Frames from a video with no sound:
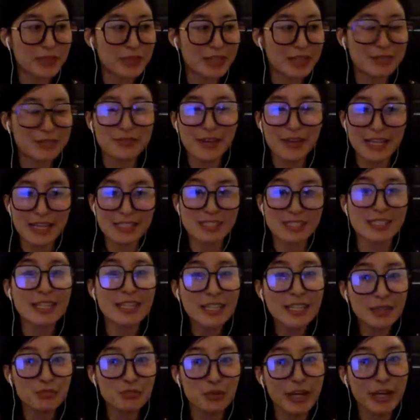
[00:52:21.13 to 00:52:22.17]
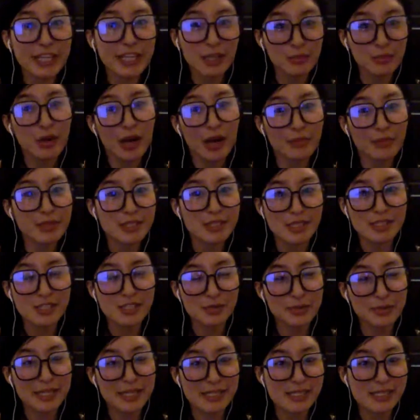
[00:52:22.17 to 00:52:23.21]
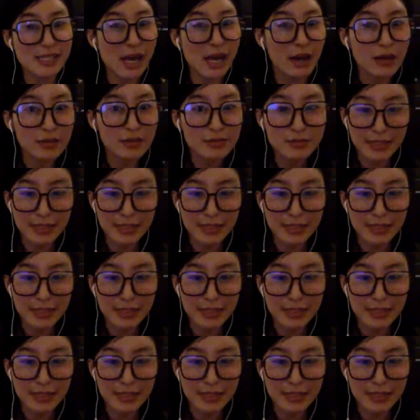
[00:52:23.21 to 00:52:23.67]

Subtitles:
invested in breaking promises to myself.